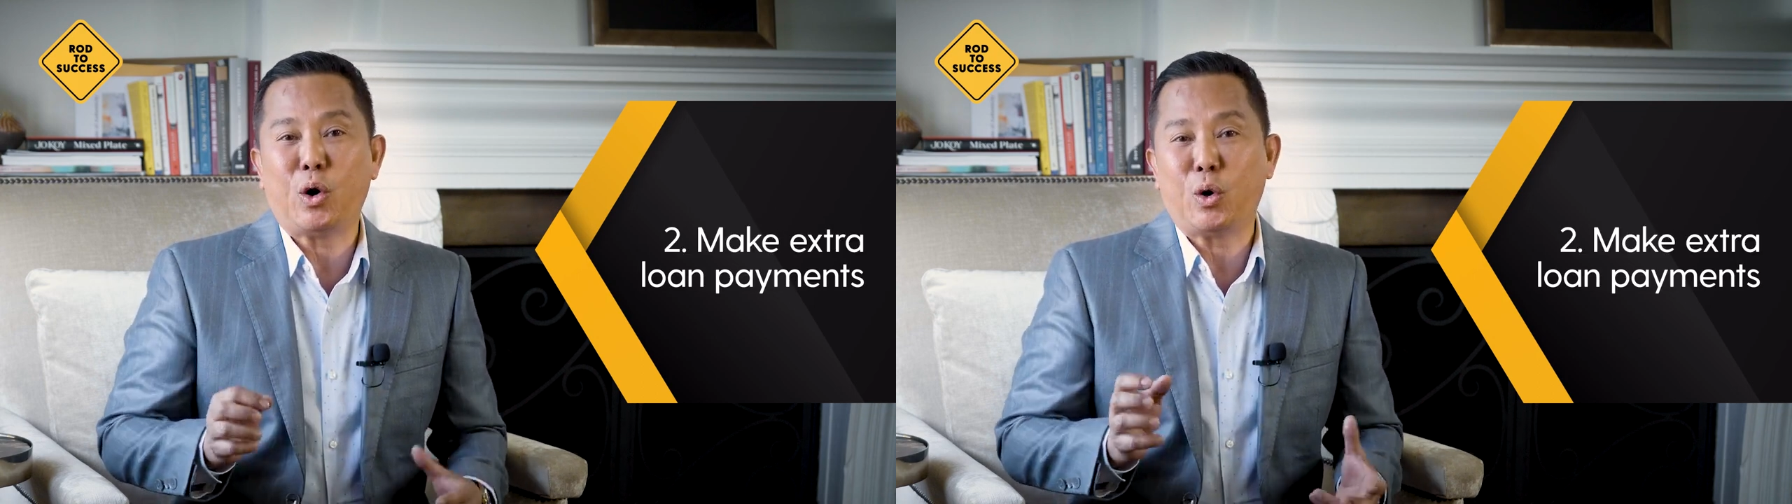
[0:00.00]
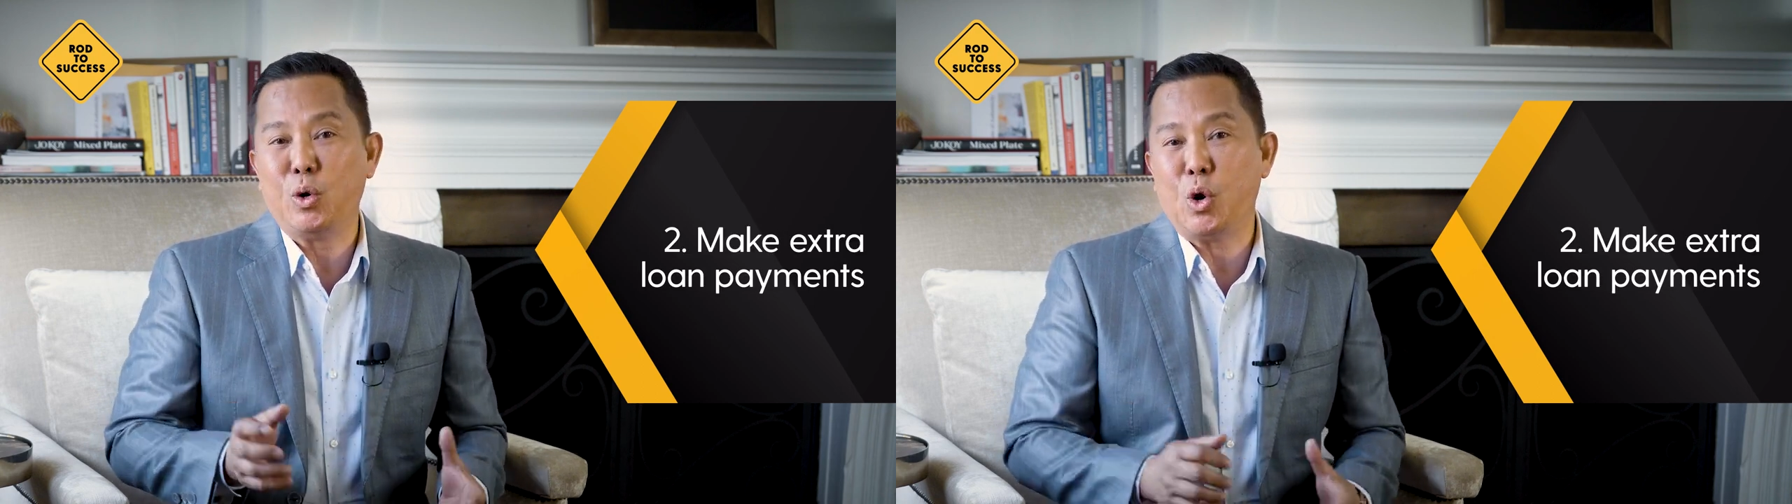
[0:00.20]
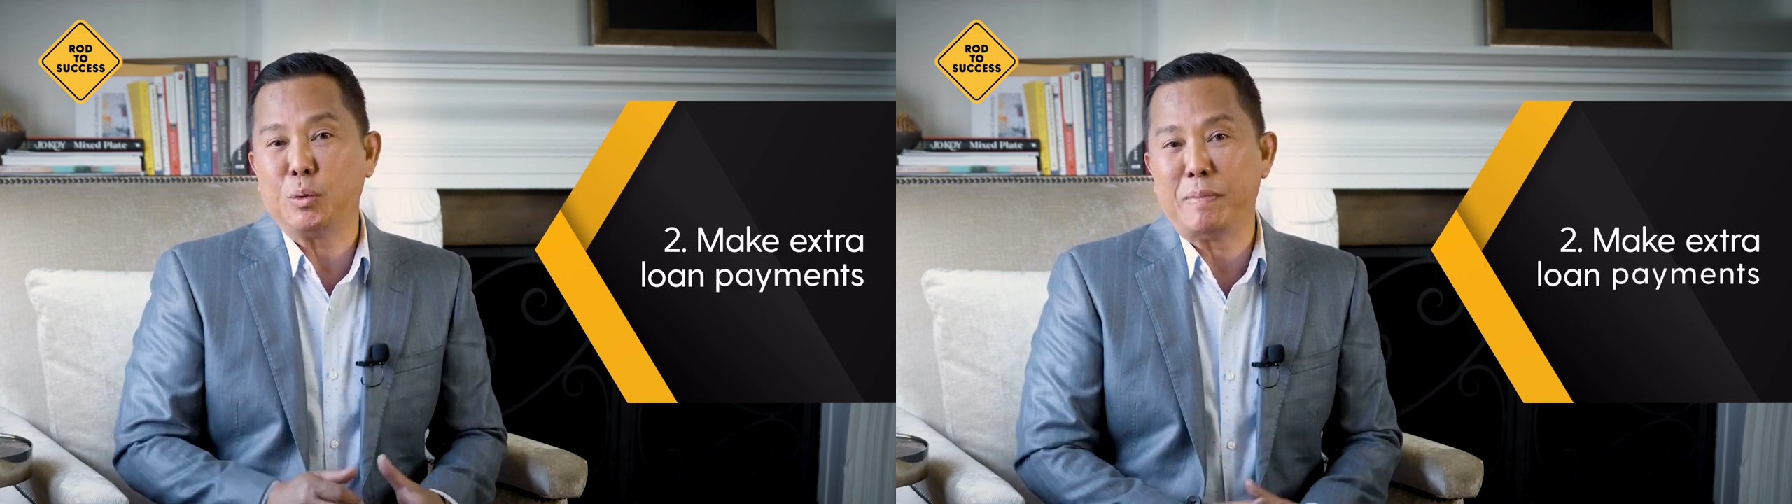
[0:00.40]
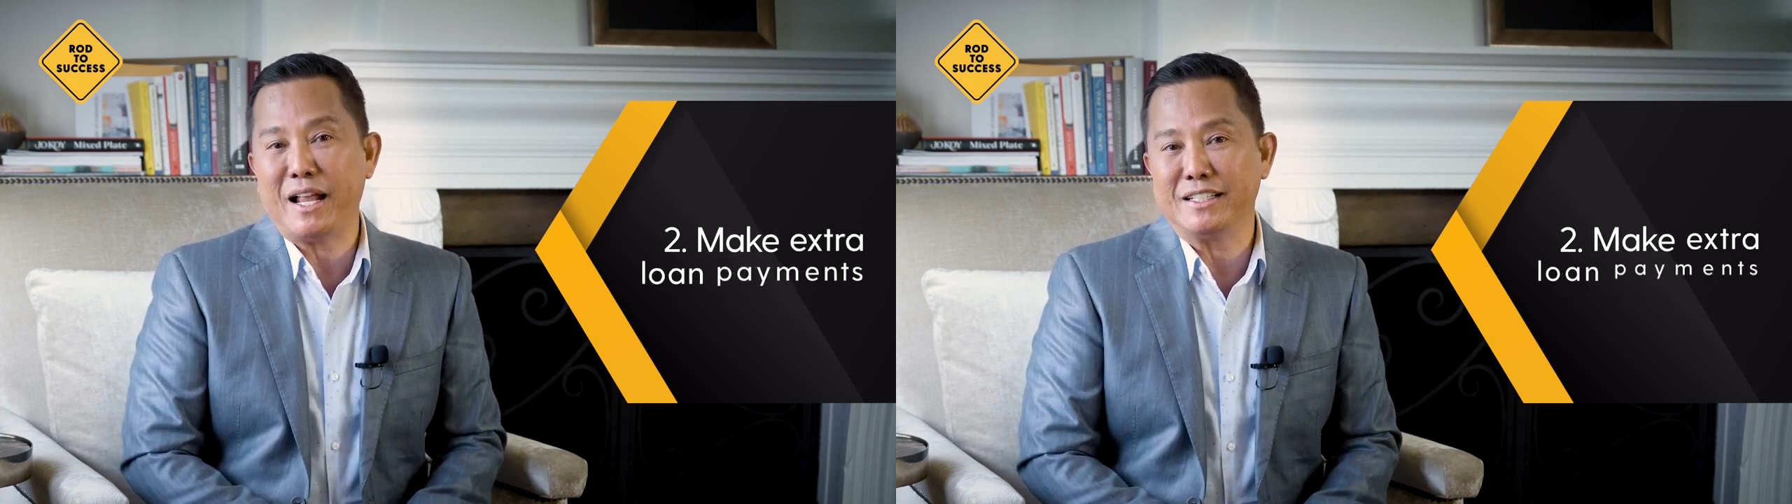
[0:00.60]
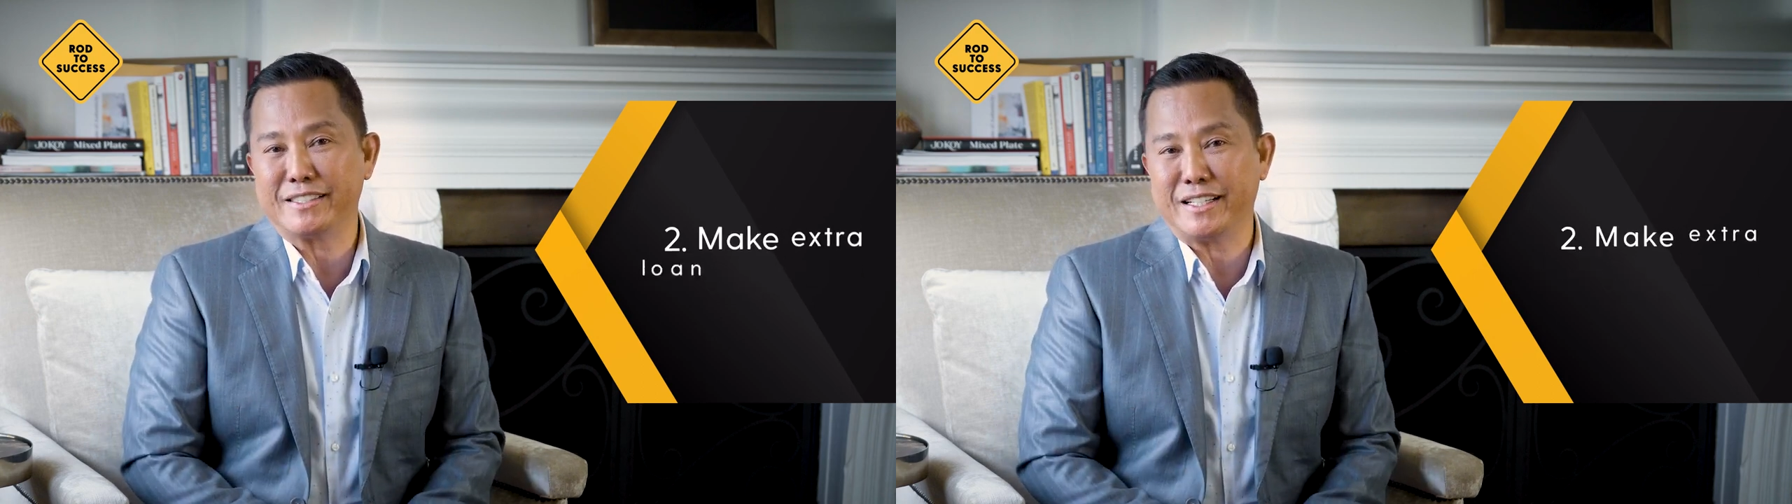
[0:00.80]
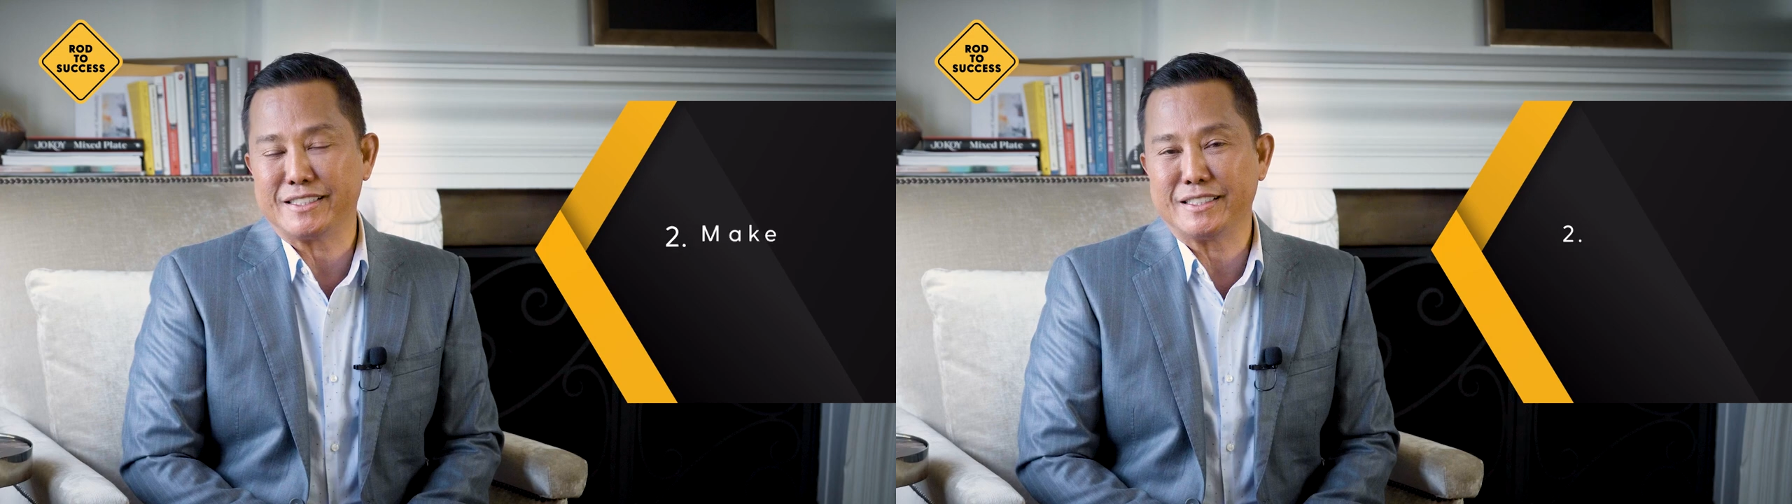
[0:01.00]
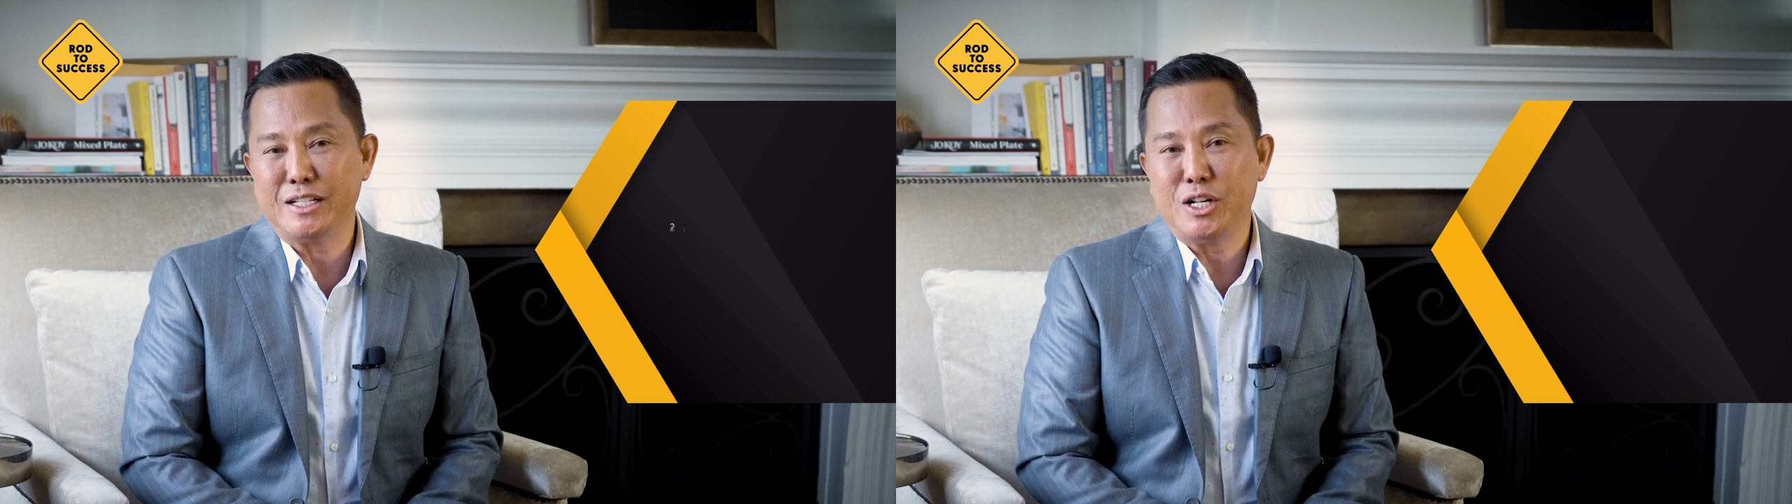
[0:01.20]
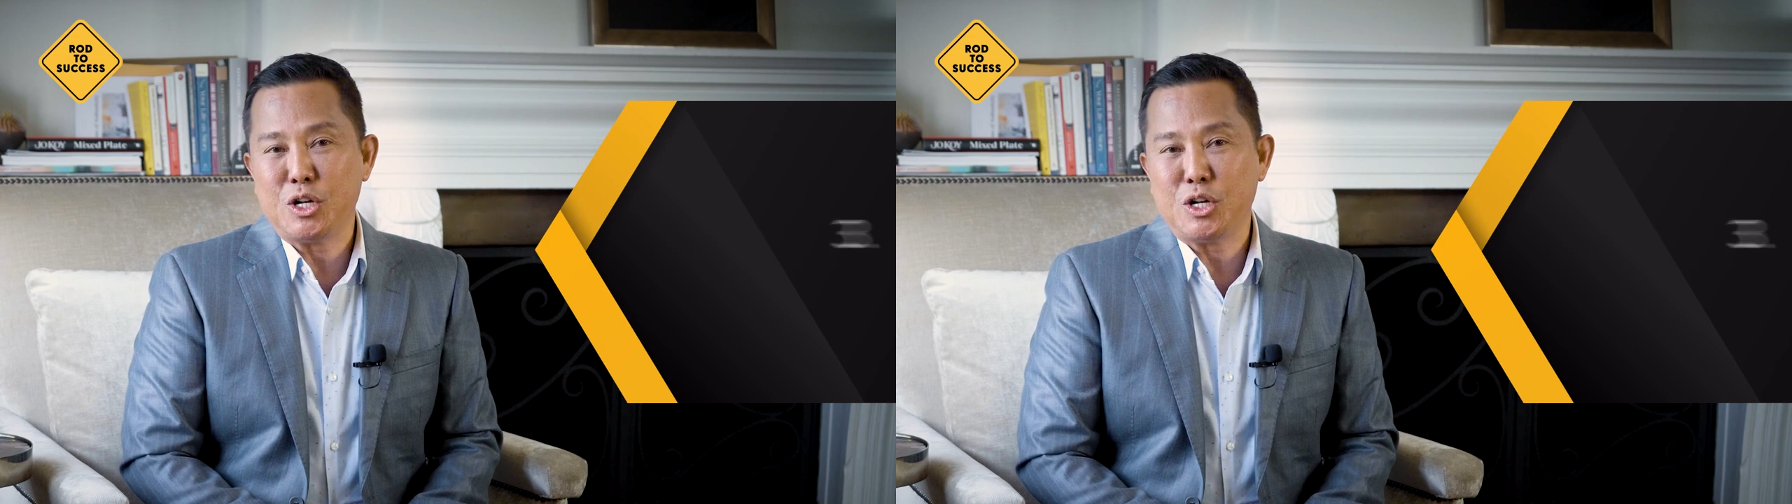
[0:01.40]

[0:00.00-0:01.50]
or loan balances.